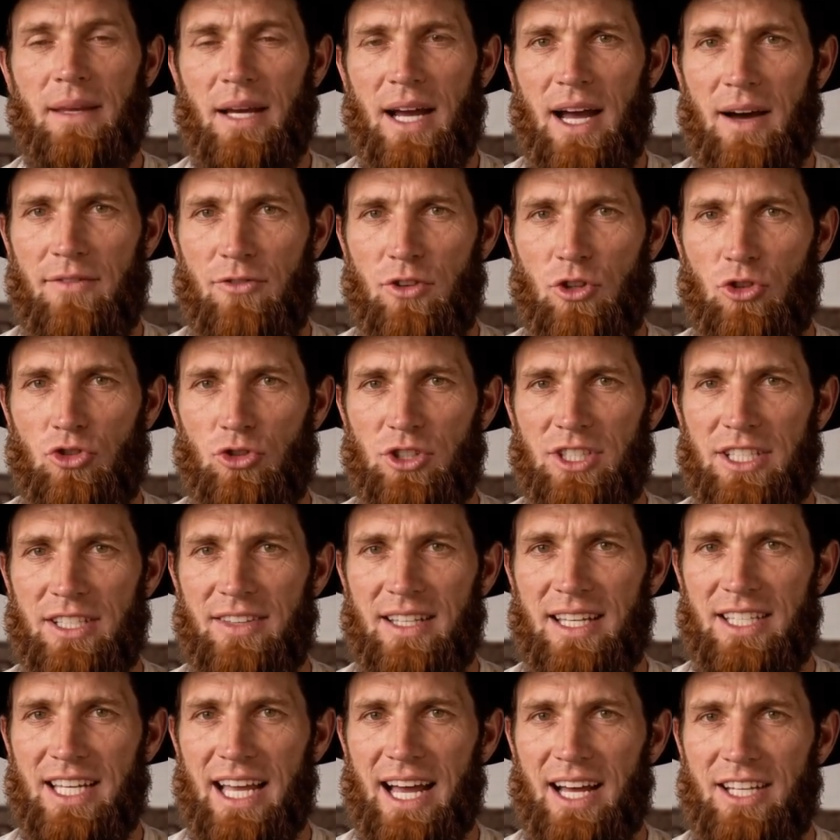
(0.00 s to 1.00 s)
After treating
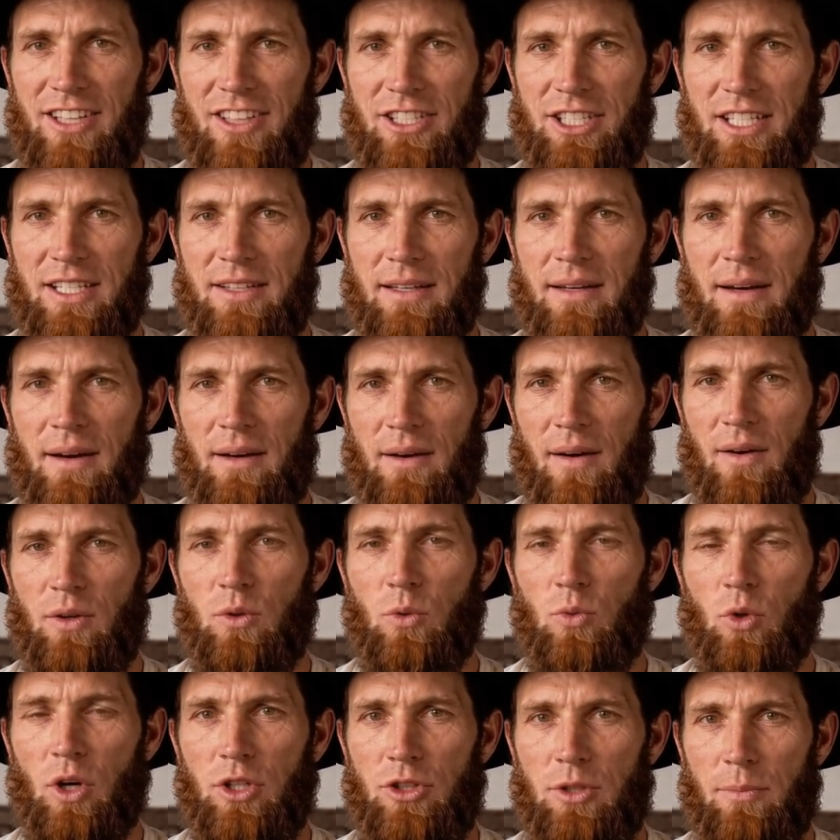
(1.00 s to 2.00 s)
the gasket,
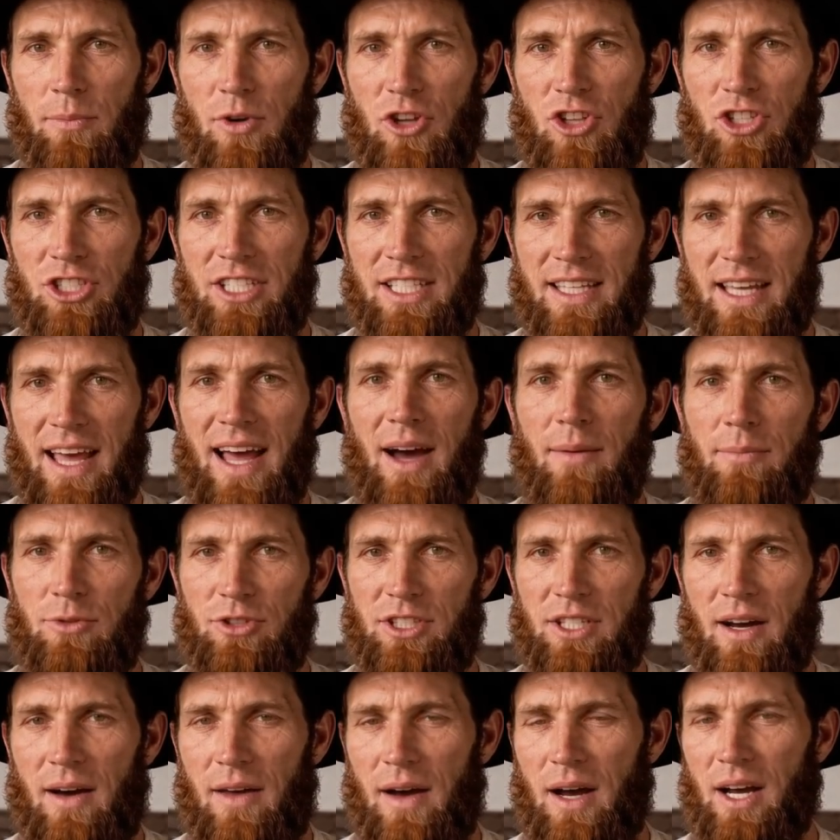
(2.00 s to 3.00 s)
run the machine
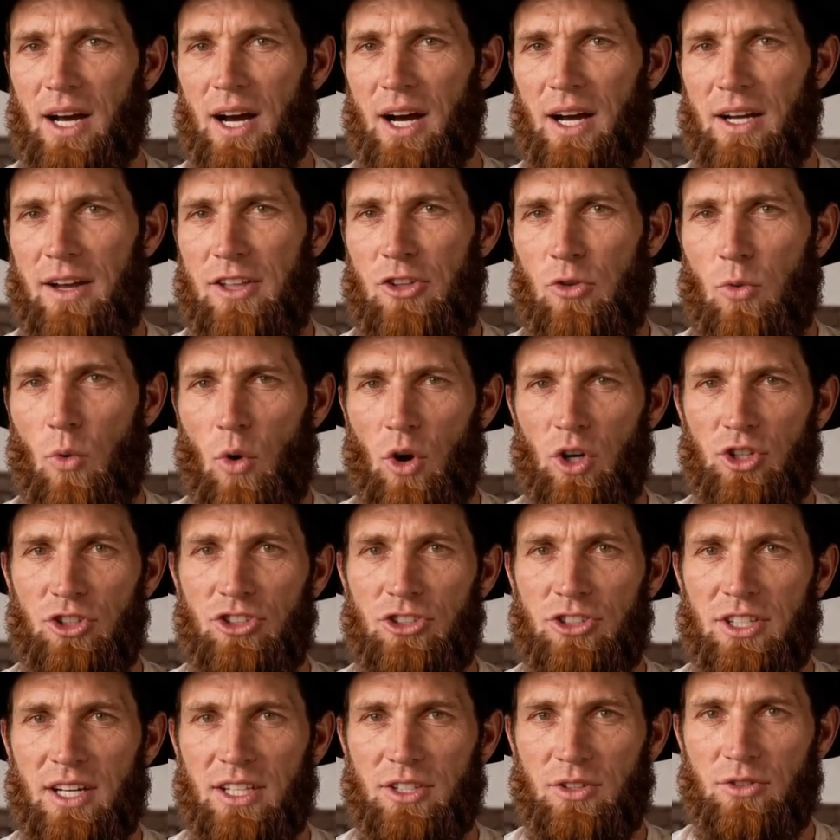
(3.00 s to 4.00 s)
empty on the hottest
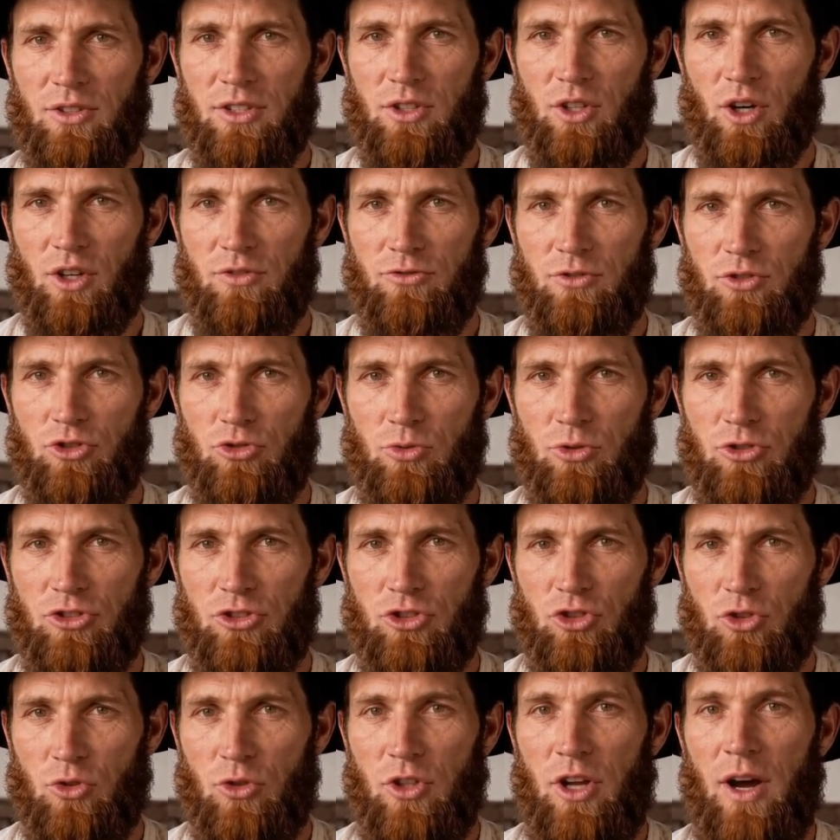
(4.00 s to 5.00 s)
wash cycle it offers with
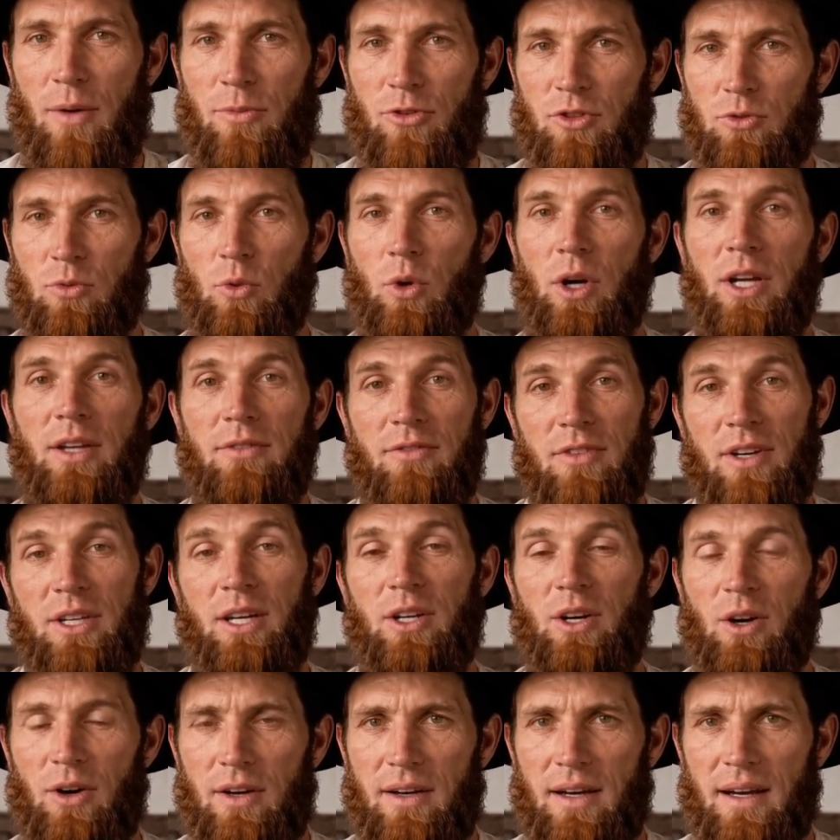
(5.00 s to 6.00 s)
2 cups of white
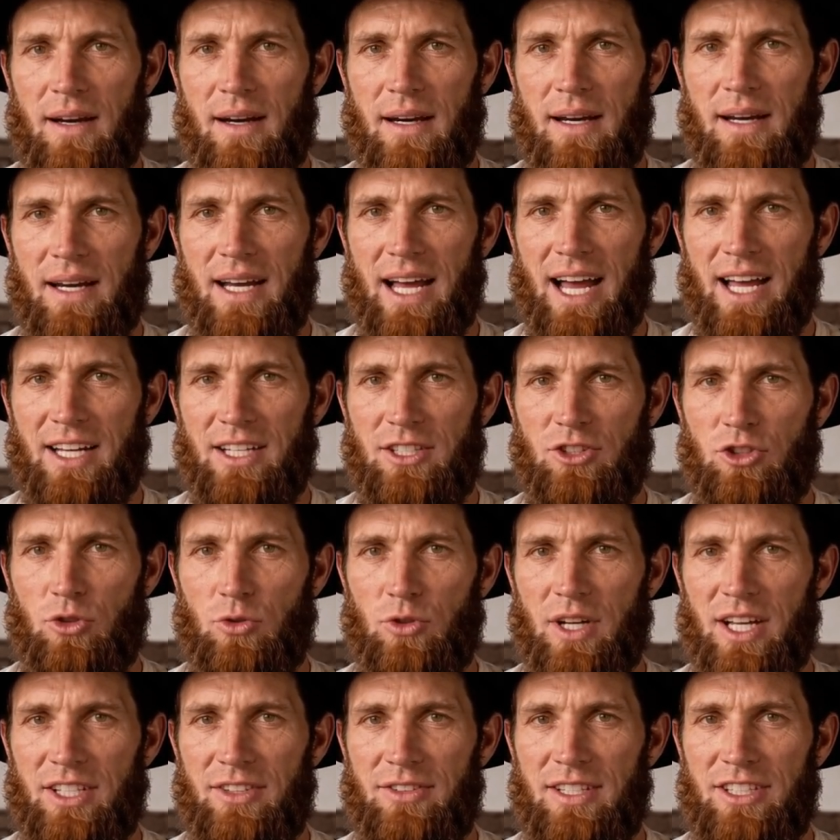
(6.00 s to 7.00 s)
vinegar added
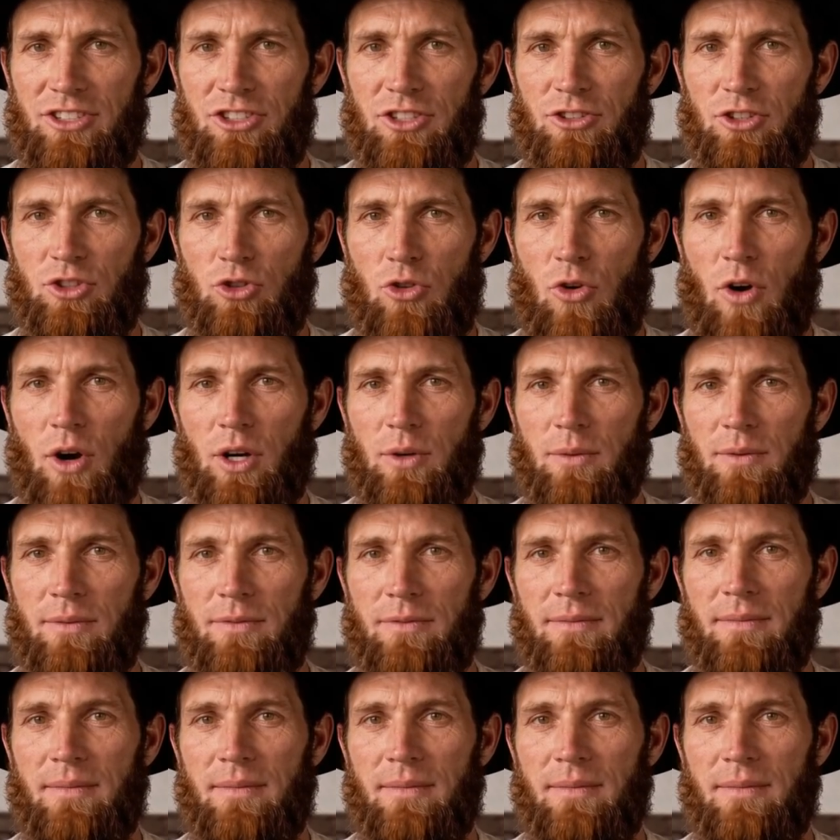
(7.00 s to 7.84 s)
directly to the drum.